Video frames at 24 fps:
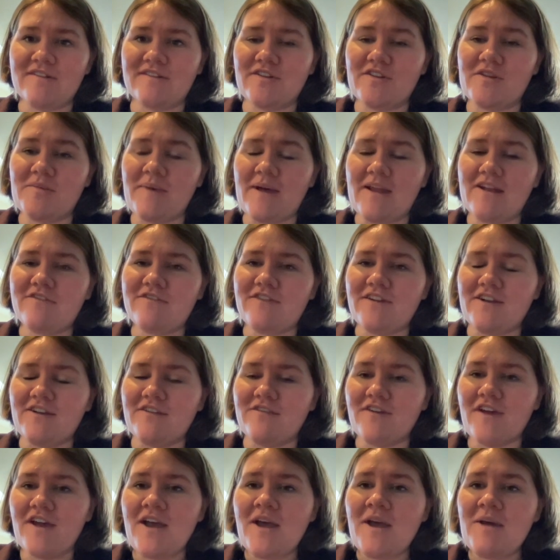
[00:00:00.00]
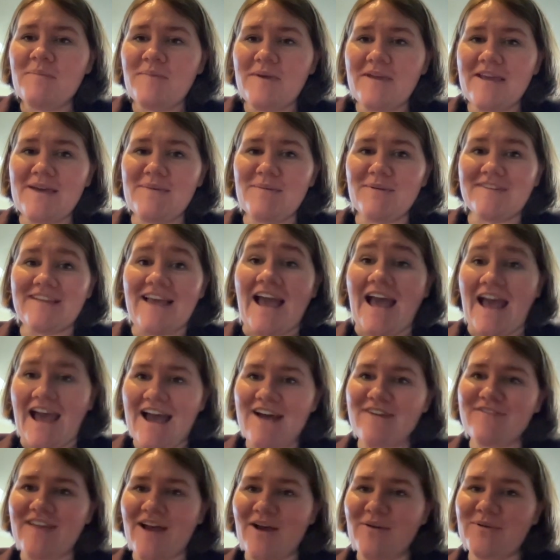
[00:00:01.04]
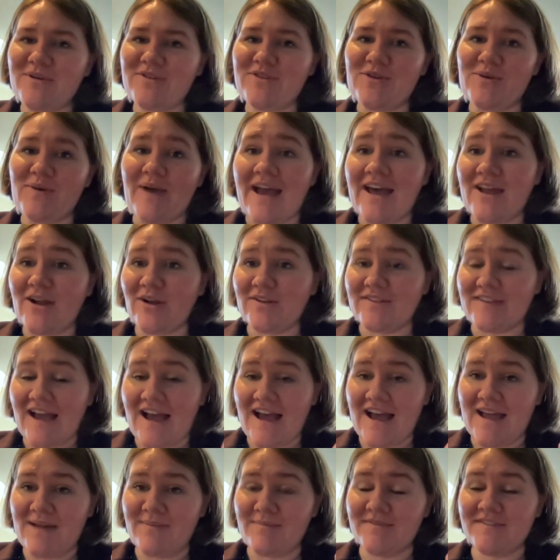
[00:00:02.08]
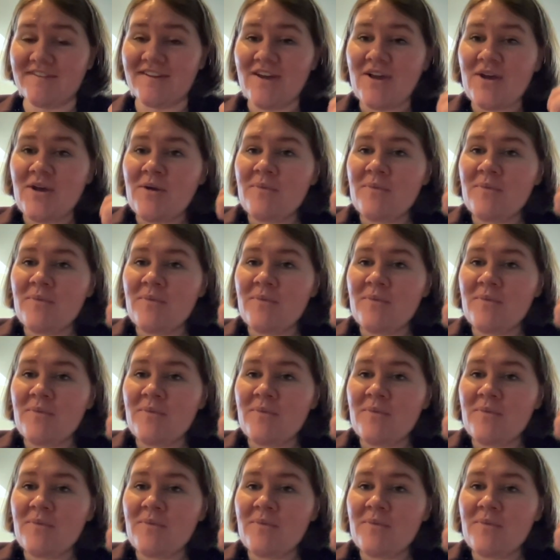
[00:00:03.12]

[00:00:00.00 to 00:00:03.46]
So the benefit of being able to have that with you at all times